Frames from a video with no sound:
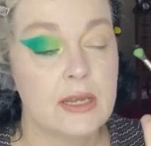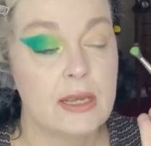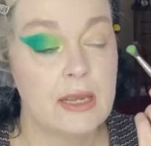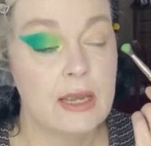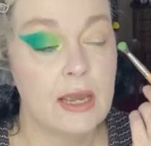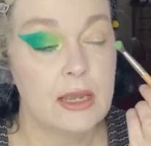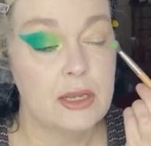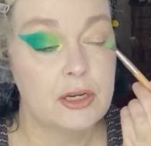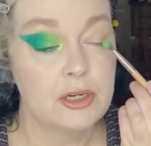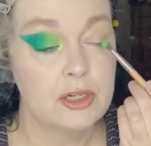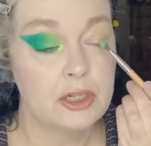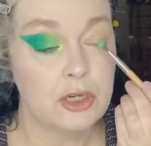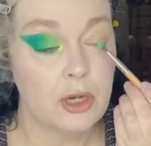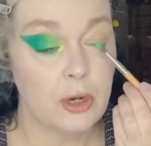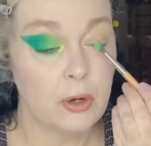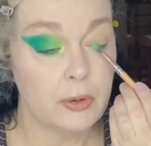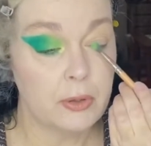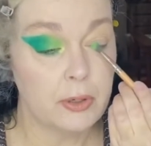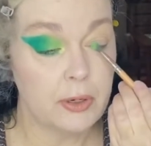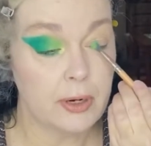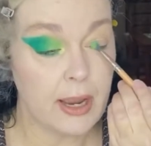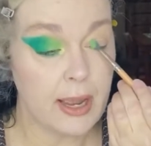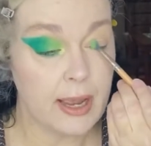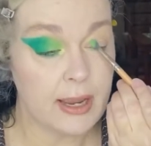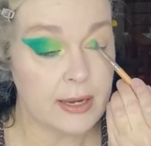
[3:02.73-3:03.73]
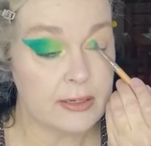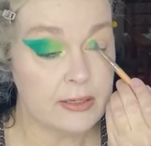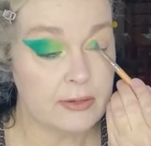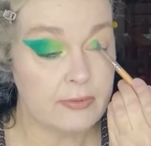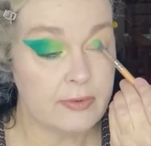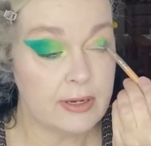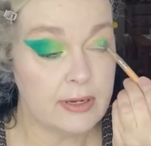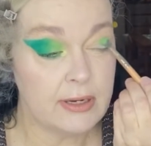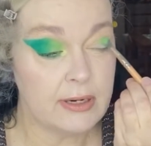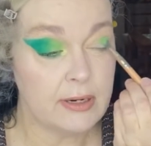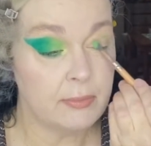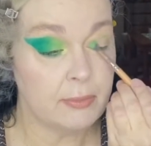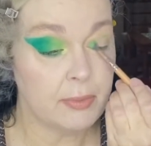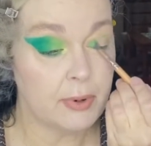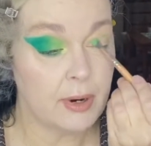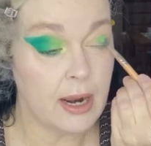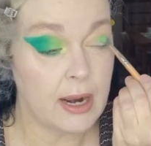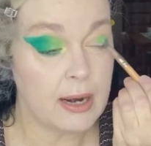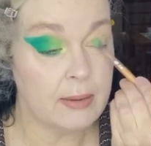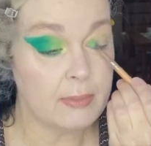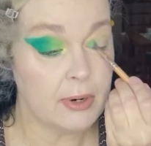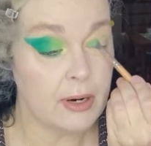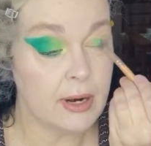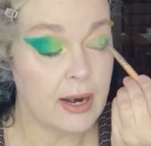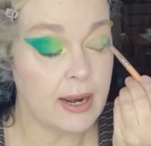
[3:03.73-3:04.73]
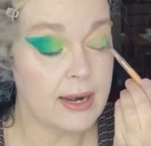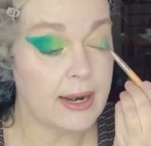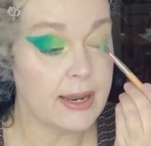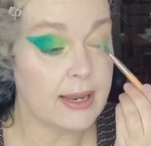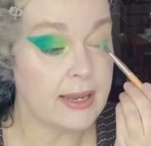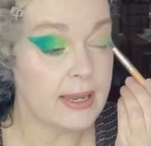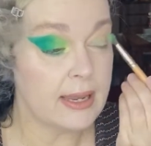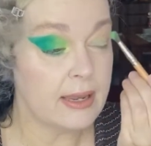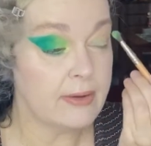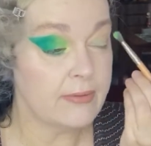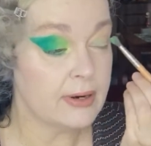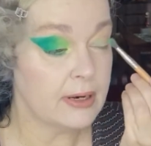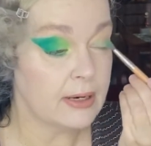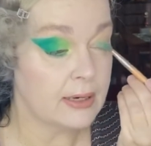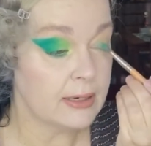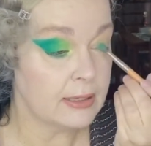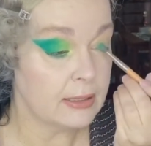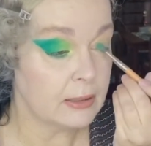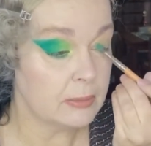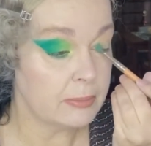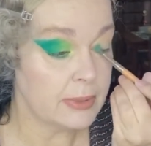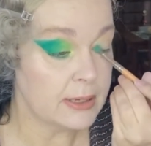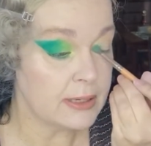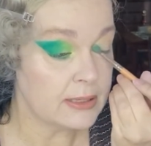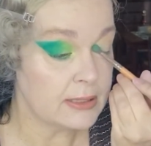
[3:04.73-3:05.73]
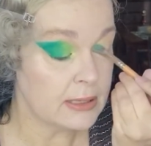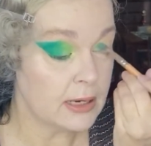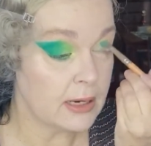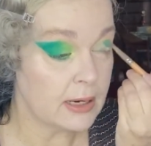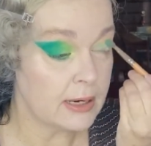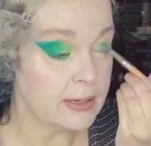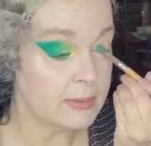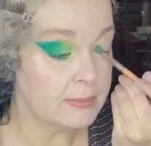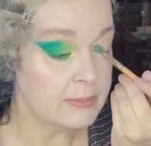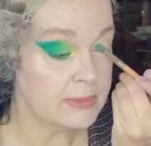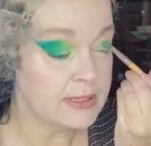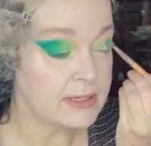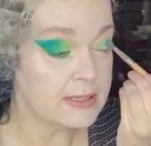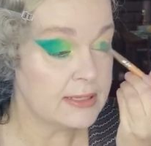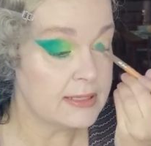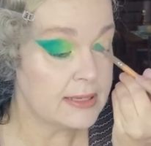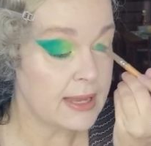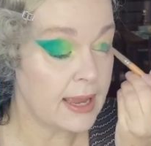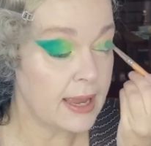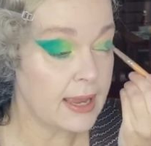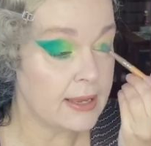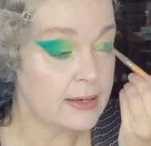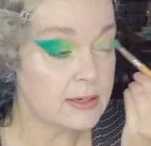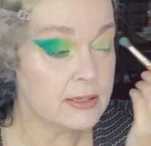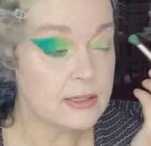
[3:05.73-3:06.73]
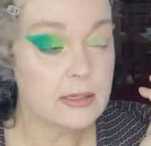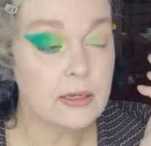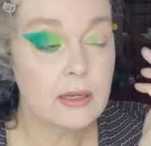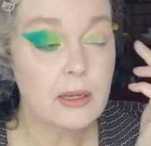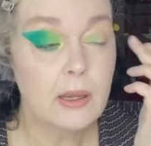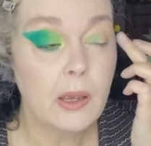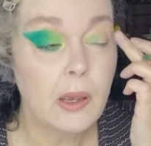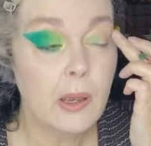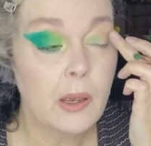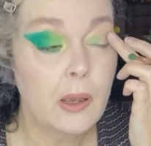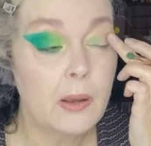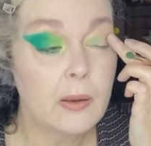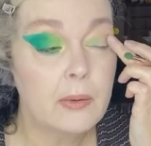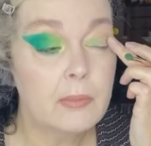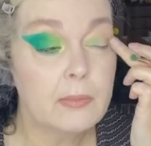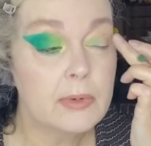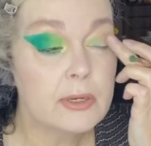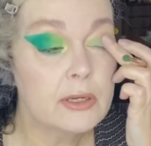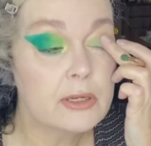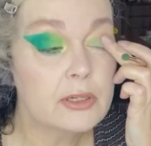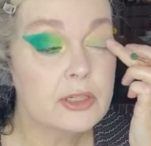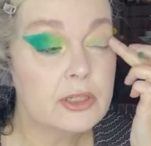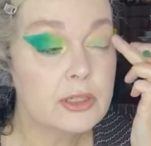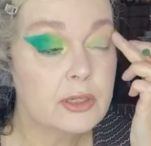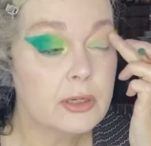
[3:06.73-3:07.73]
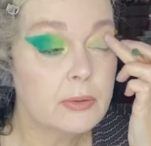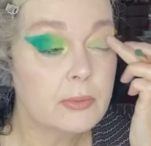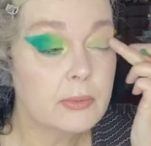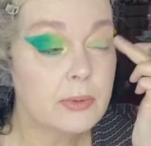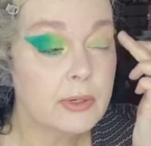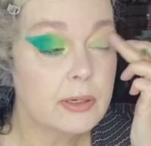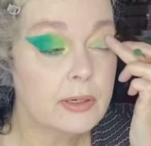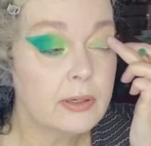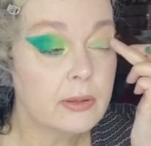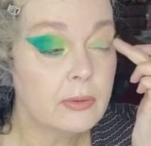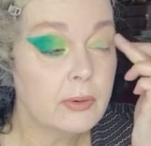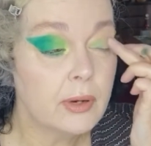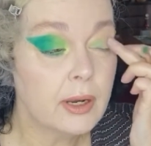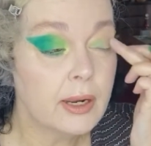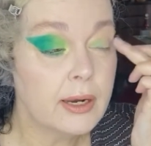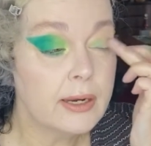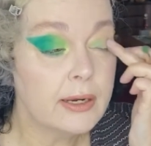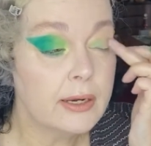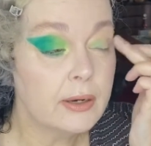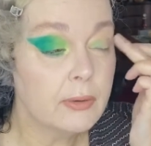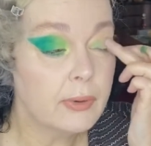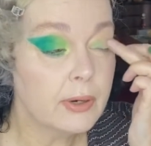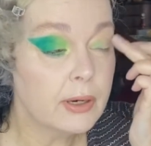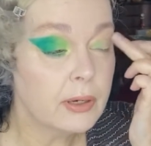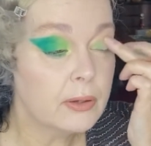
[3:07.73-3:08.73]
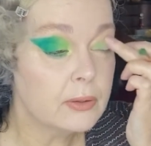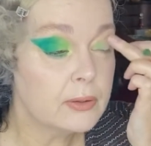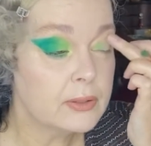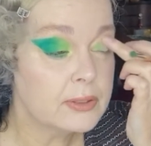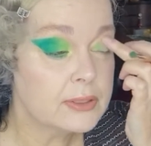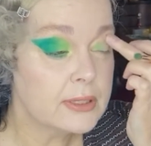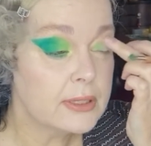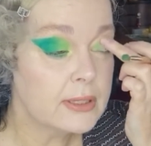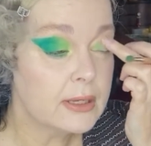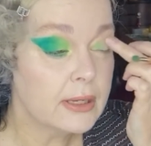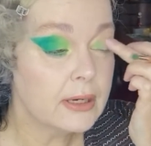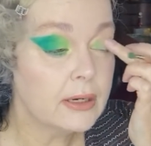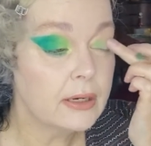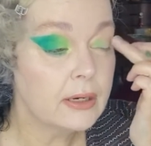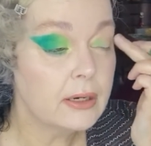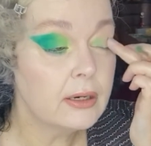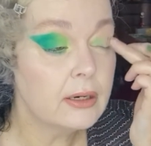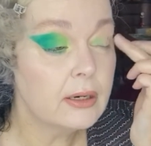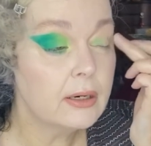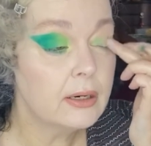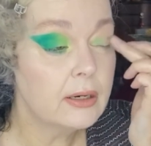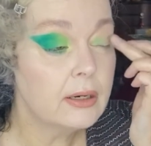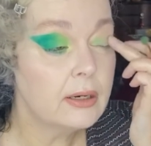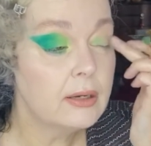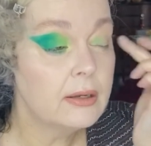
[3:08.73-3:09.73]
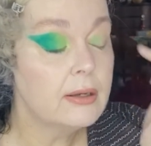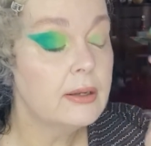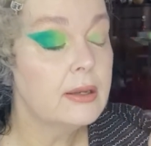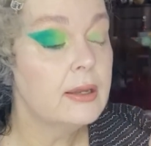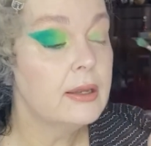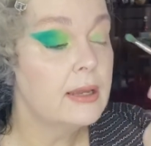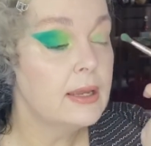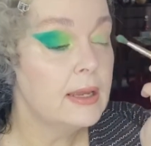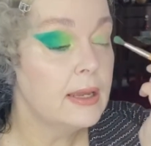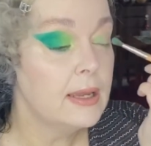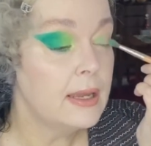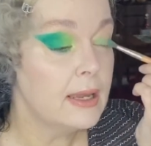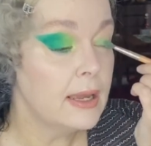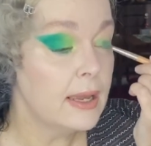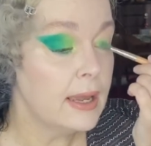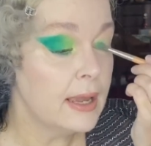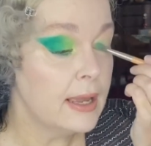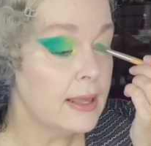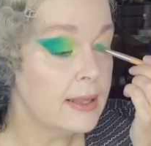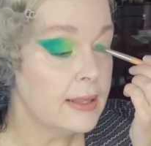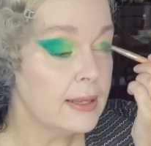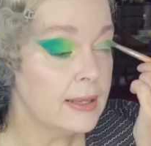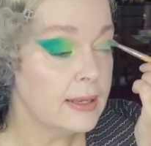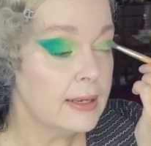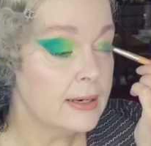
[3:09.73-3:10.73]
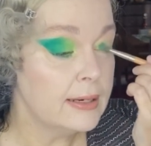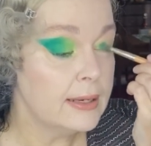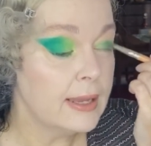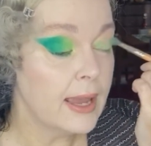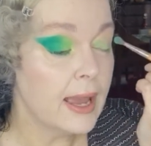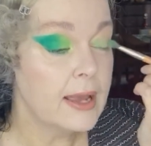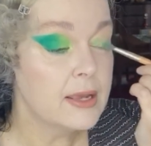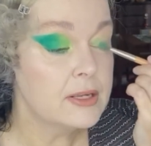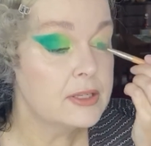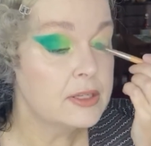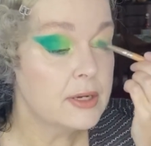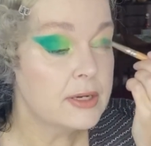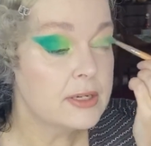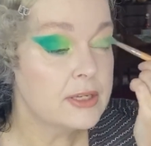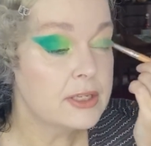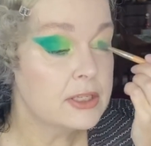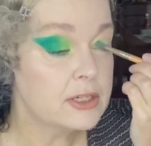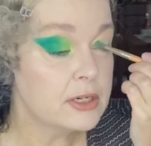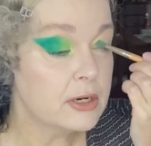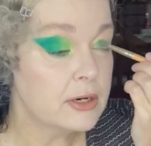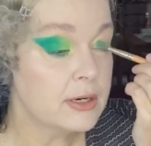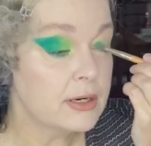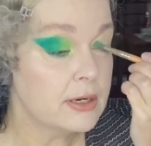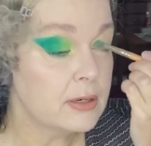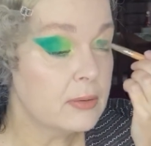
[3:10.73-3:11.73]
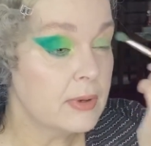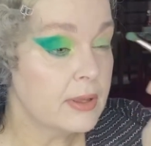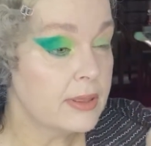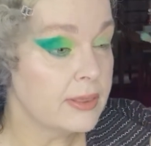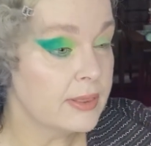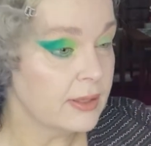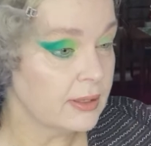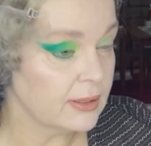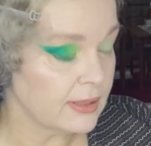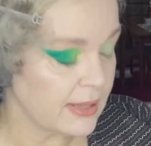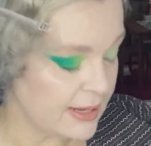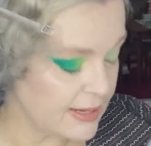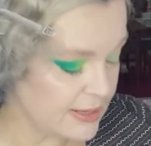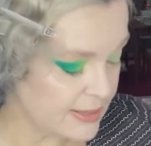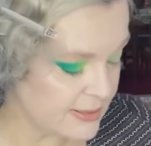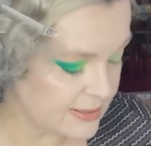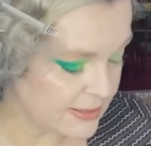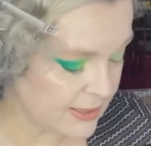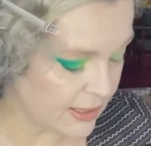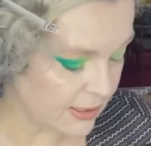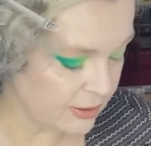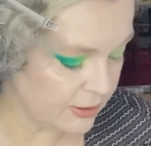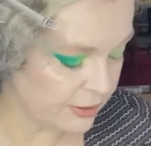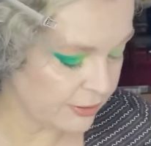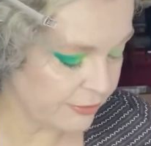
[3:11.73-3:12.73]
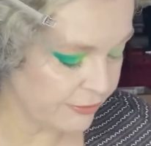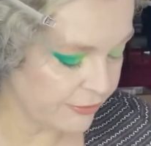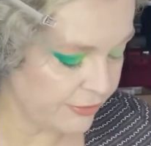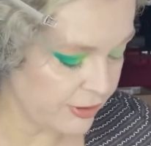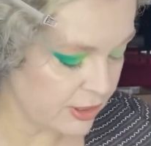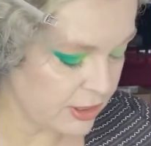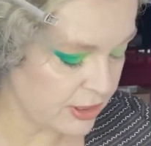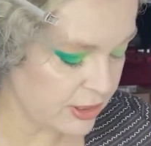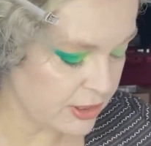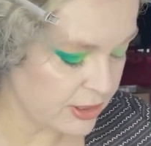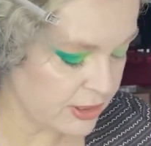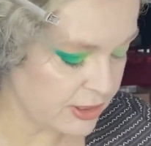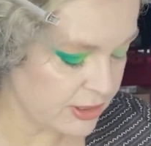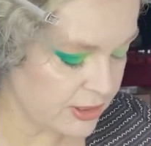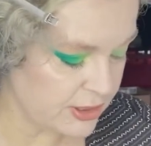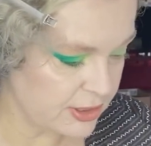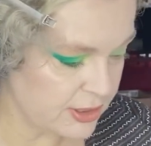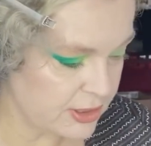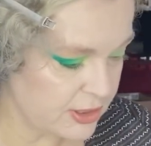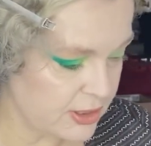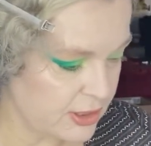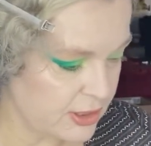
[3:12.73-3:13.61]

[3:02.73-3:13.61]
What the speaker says: toner activated primer, and I gave it a little bit time to set. Make sure we don't got any wrinkles in there. And then, yeah, so I started with the lightest color first,